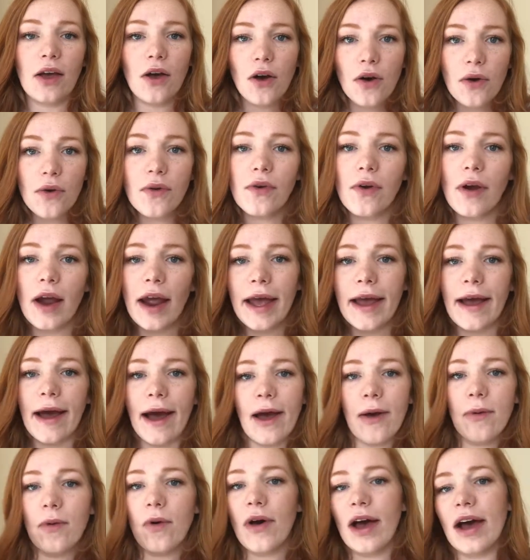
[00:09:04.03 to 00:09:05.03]
oh great,
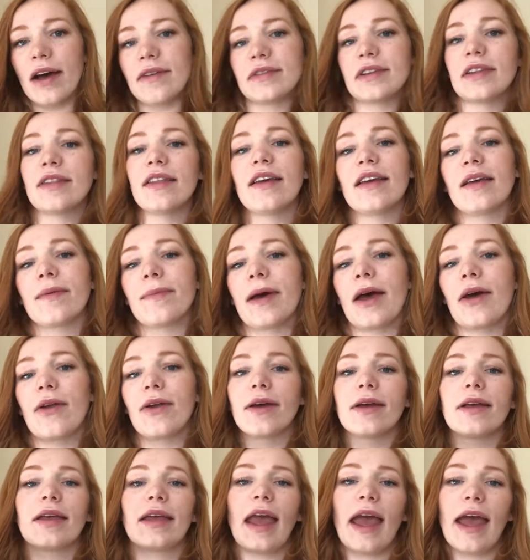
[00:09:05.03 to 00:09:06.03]
I won't have to think about
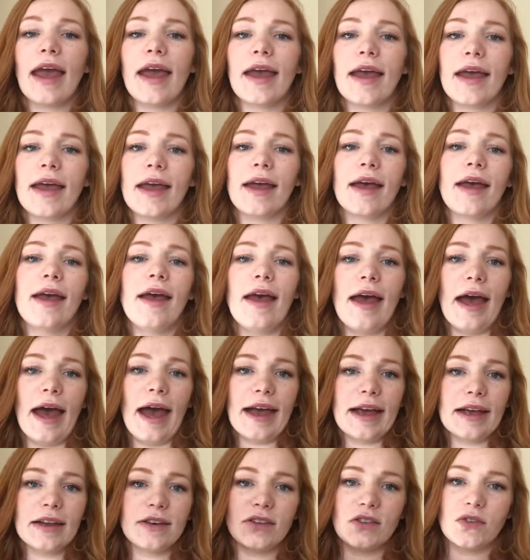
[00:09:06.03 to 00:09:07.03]
it. Yay,
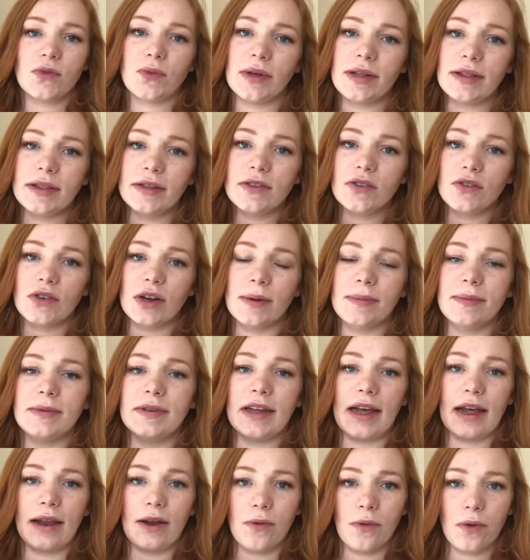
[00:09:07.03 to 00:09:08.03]
I can just read the script
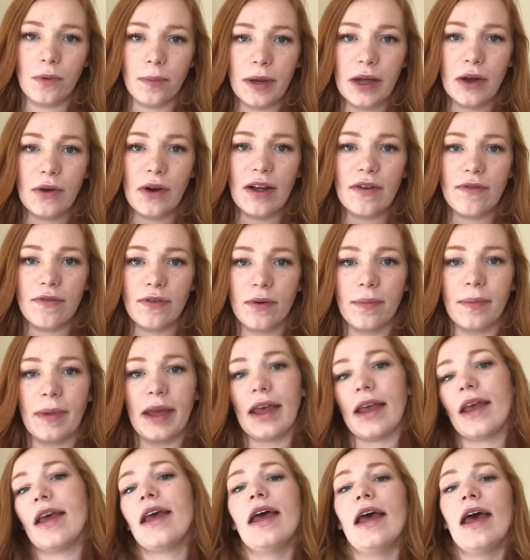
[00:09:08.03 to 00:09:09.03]
and it will be great for
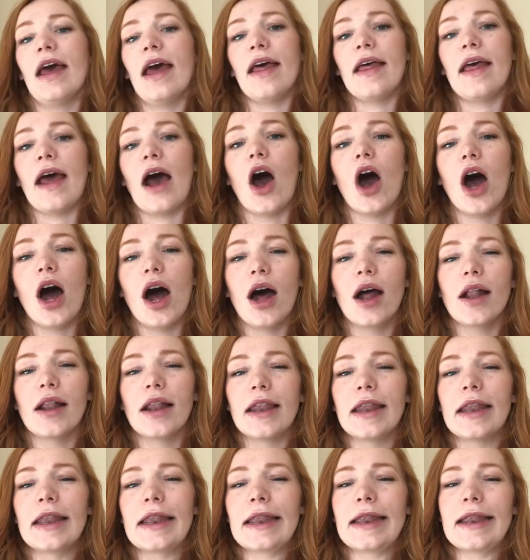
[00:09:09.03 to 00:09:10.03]
me.
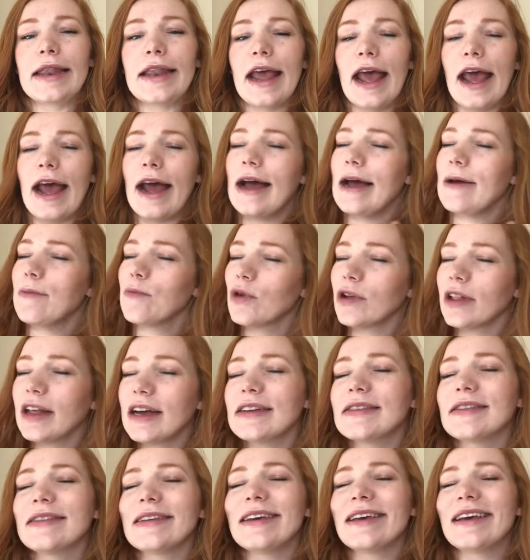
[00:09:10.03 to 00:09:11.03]
I'm
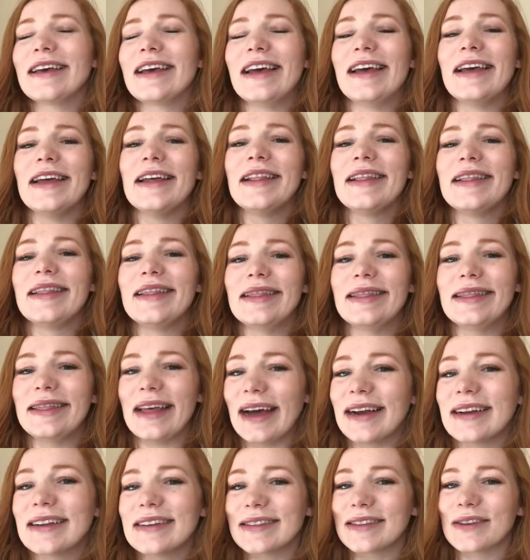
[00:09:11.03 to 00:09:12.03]
realizing
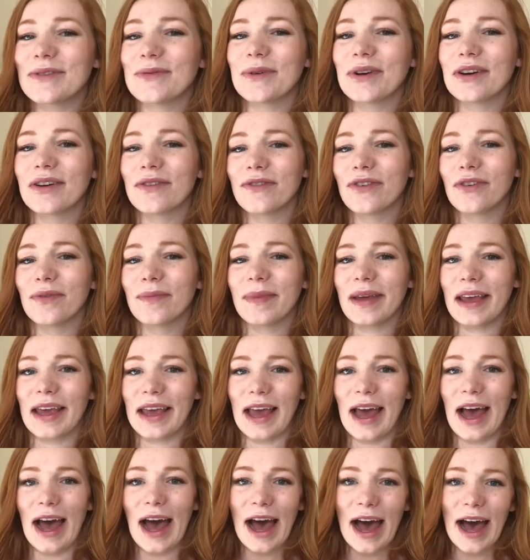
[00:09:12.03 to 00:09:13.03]
that doesn't work for
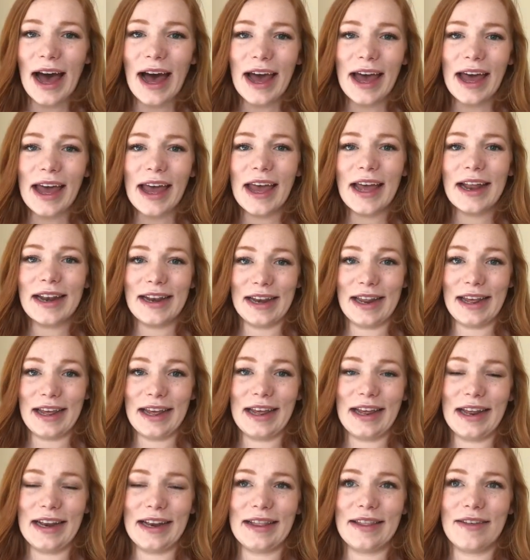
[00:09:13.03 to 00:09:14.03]
me. I
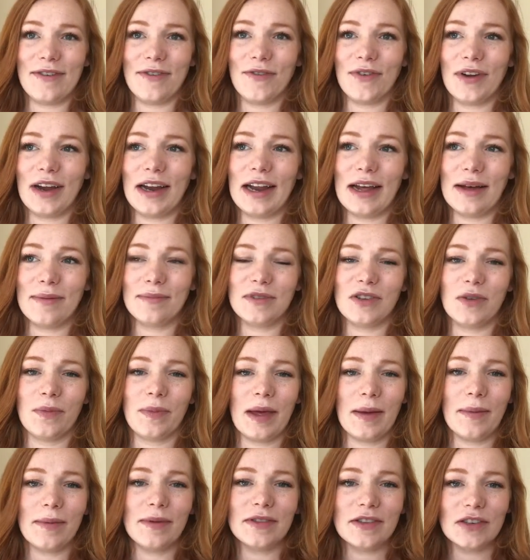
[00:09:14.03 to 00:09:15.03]
need the freedom to
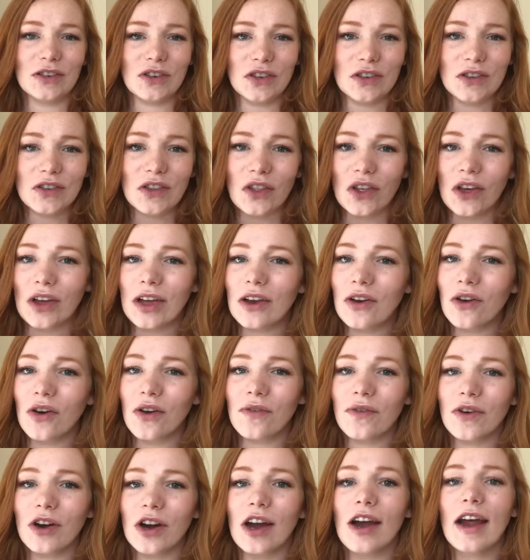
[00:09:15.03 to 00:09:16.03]
be able to just look it
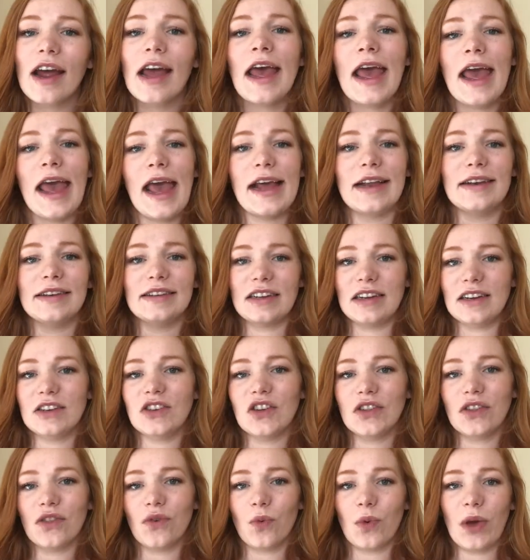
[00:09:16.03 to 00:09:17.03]
over and teach
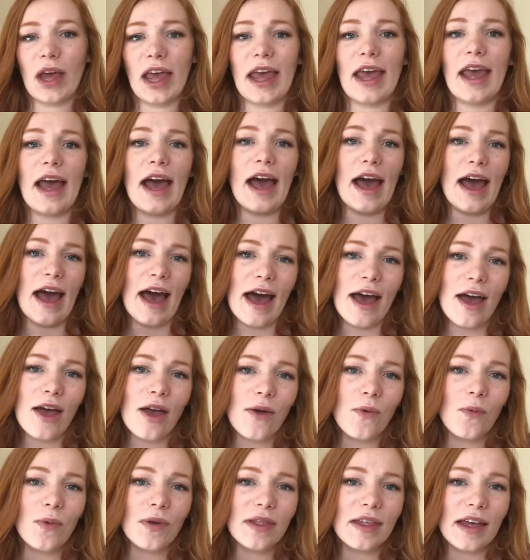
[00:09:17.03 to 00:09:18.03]
it the way
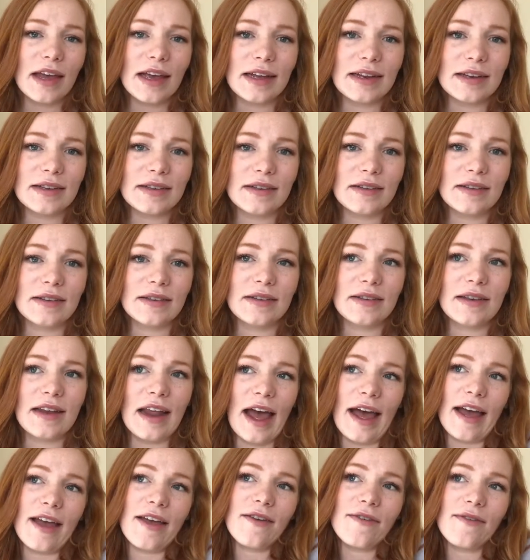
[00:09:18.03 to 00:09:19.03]
I would like.
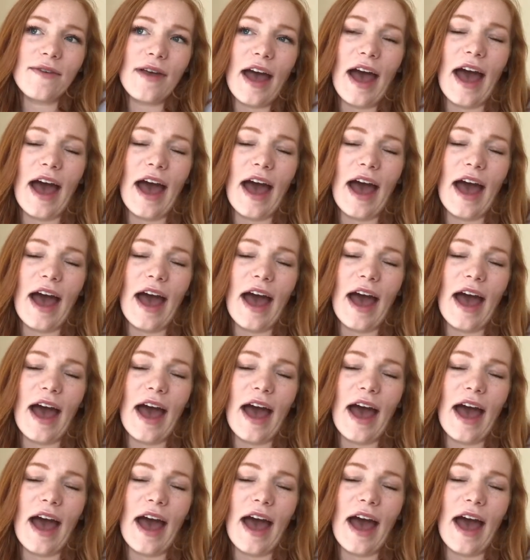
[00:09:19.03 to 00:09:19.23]
I